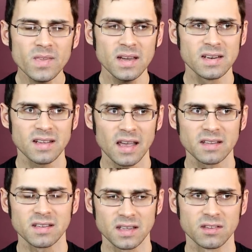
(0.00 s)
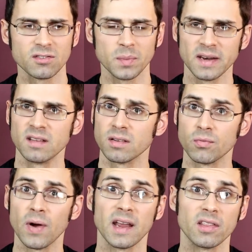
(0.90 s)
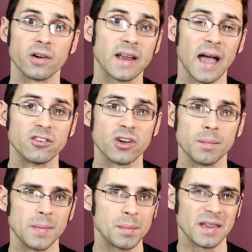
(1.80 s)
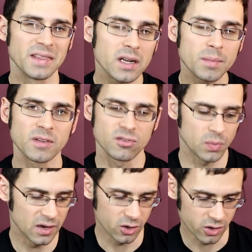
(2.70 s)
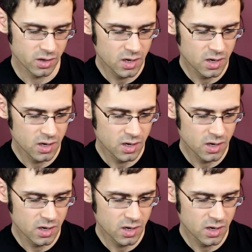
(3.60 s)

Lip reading: it tastes like the sweetness of regular ketchup, maybe a little bit sweeter.